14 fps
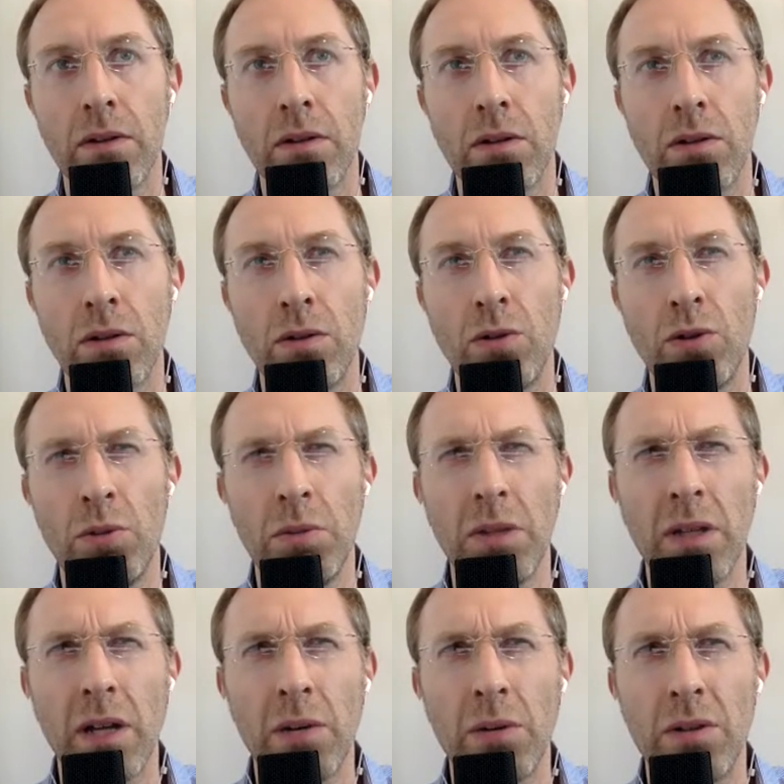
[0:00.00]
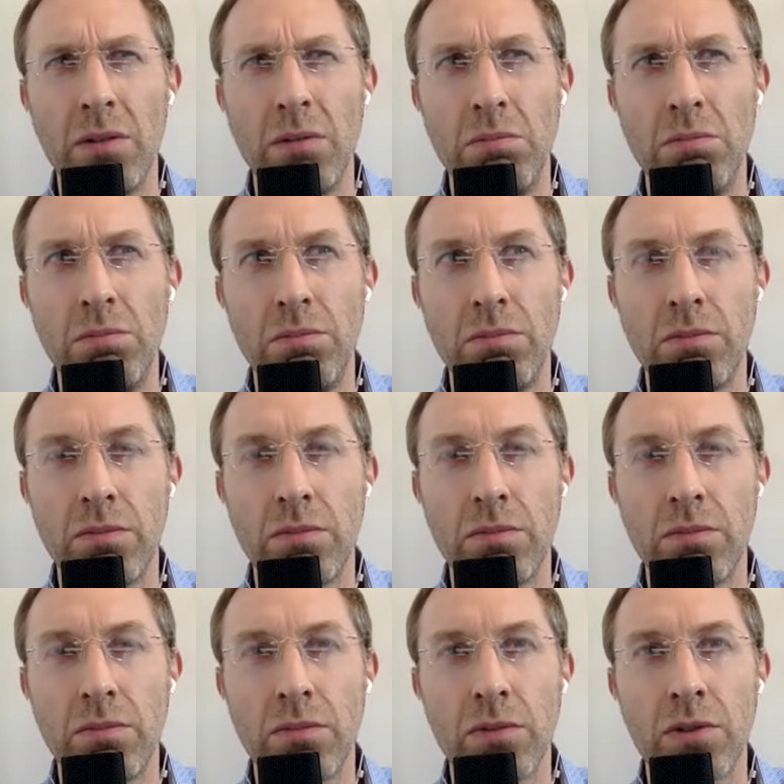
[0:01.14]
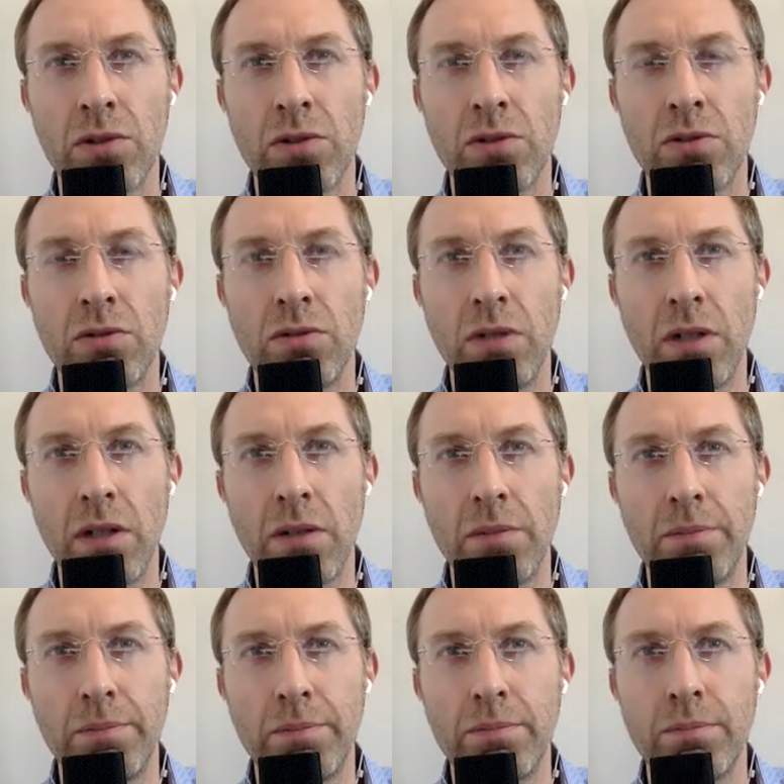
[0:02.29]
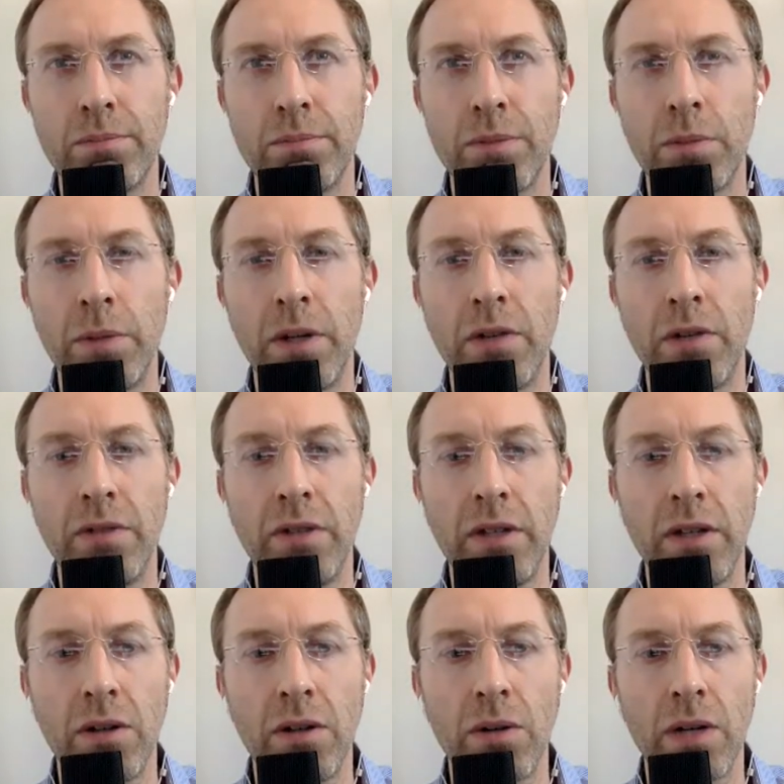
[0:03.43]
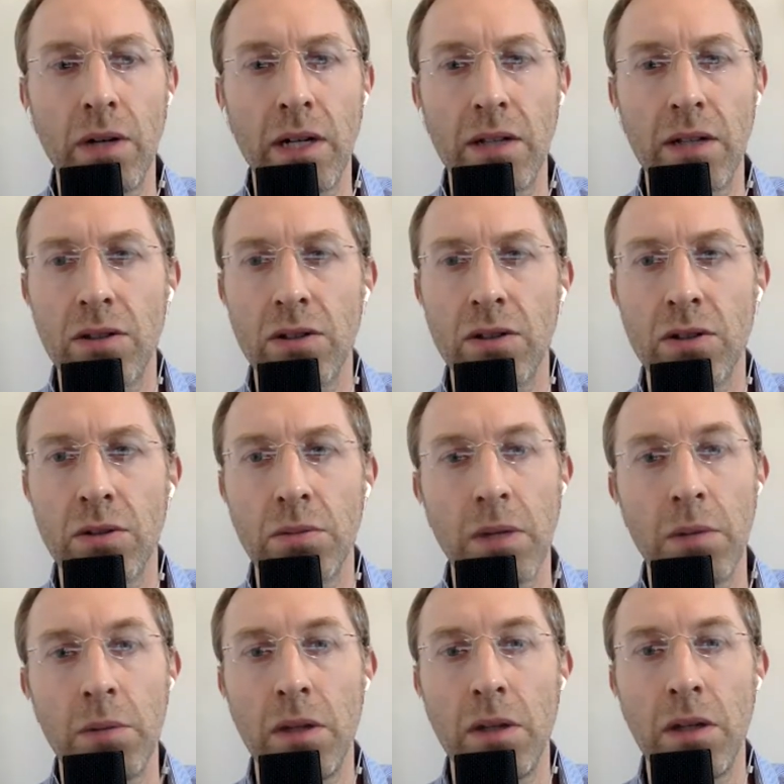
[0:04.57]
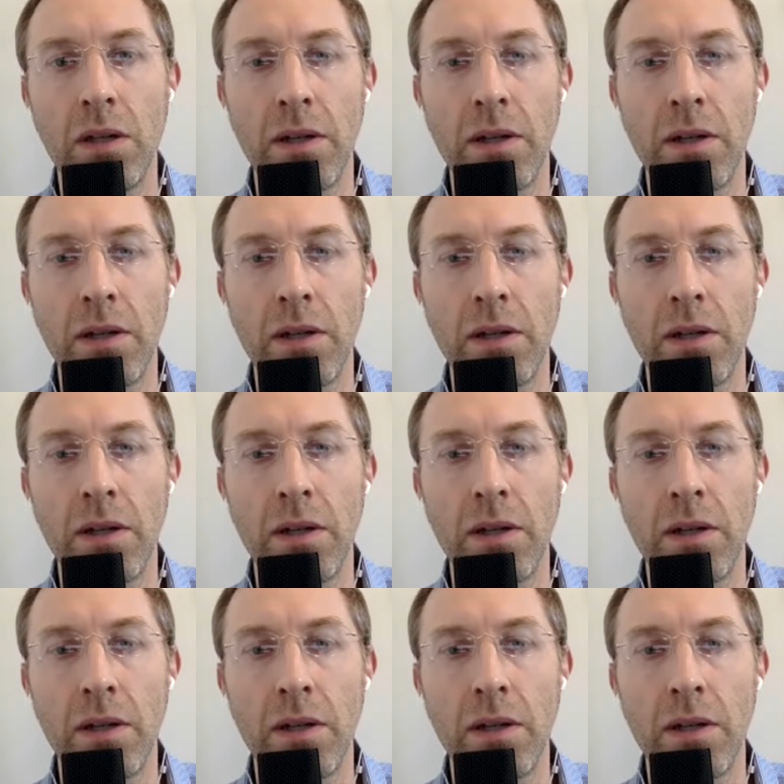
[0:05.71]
Normally I would uh, premiere a video at maybe